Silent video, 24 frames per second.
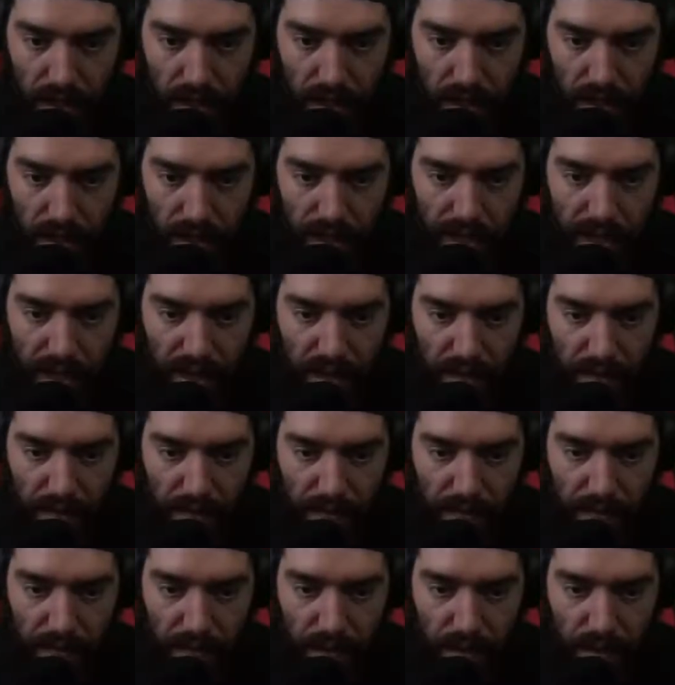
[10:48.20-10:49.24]
Now,
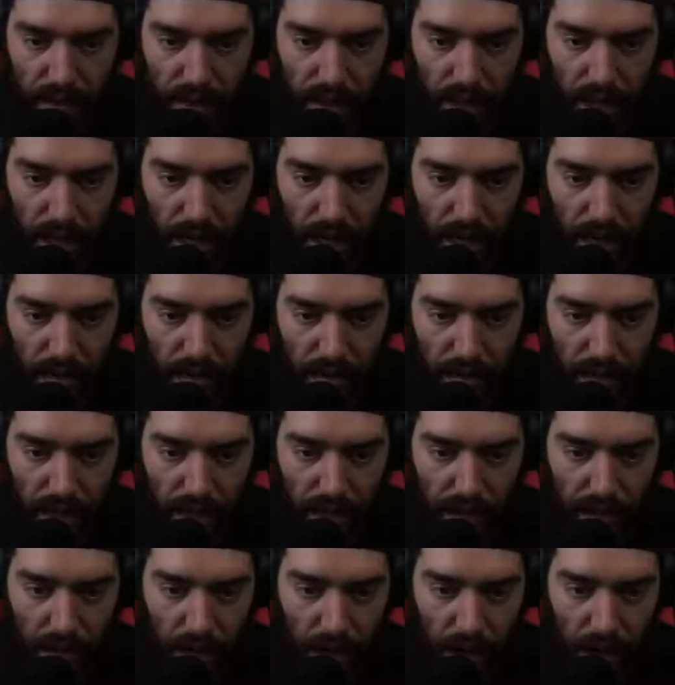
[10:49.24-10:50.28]

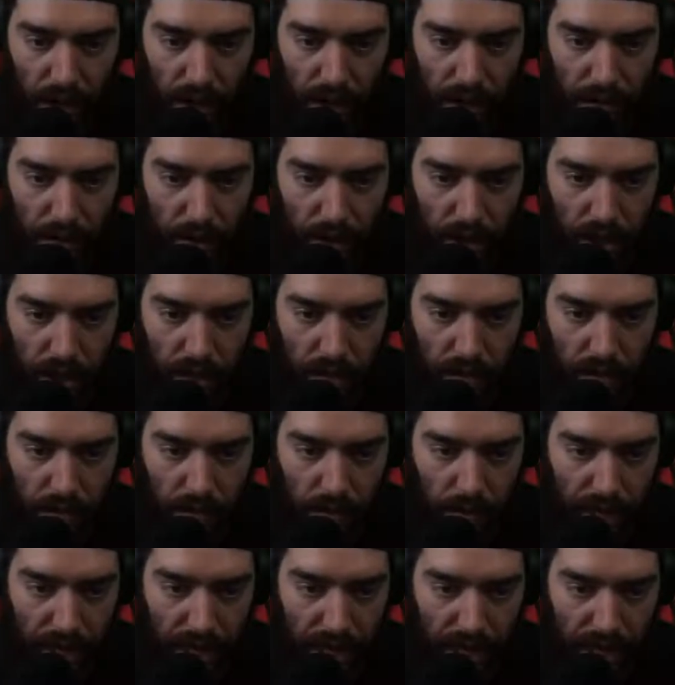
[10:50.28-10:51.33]
later on in the run,
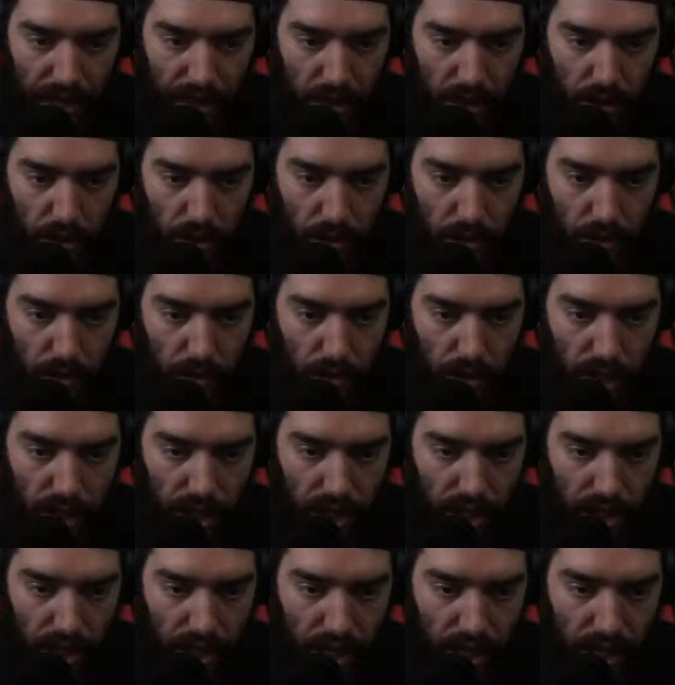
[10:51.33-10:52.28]
when we get to the